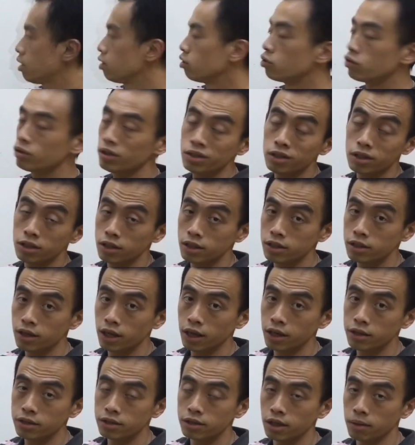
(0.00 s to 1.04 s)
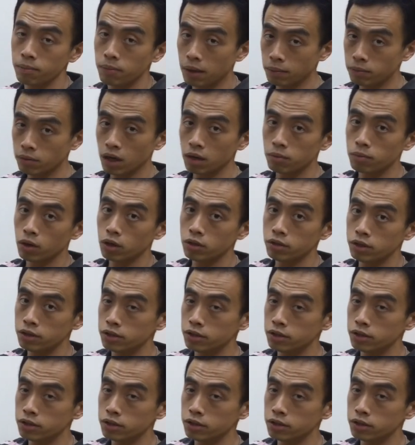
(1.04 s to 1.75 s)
Now, notice in this case, the peptide bond,